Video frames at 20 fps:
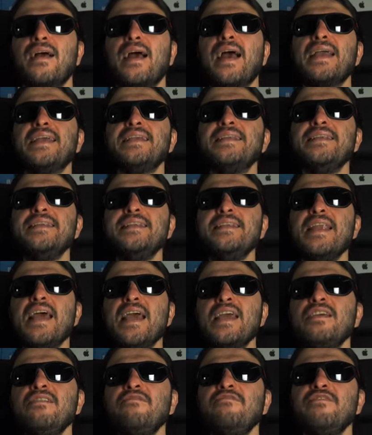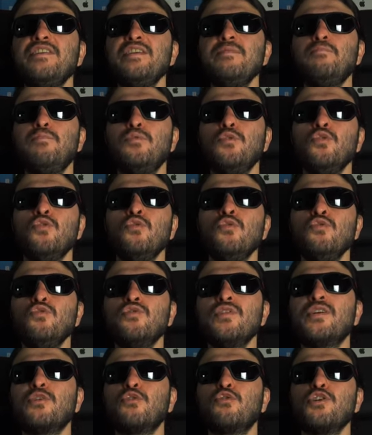a navy blue,
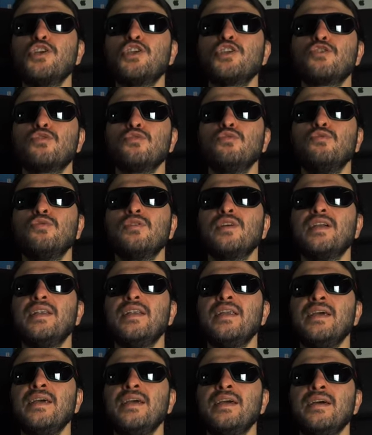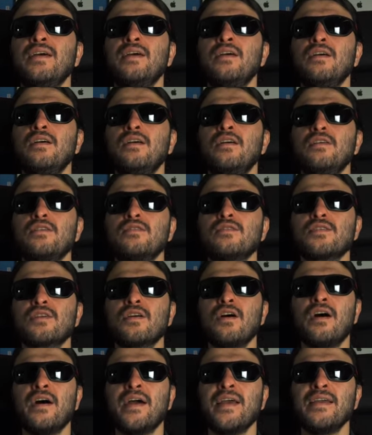crystal clear
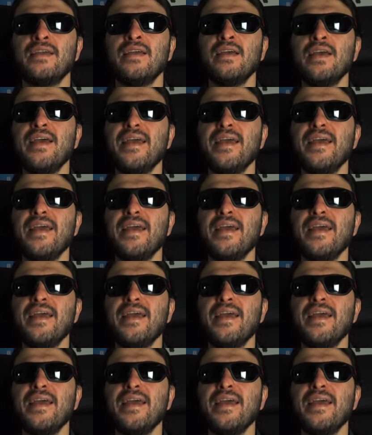sky.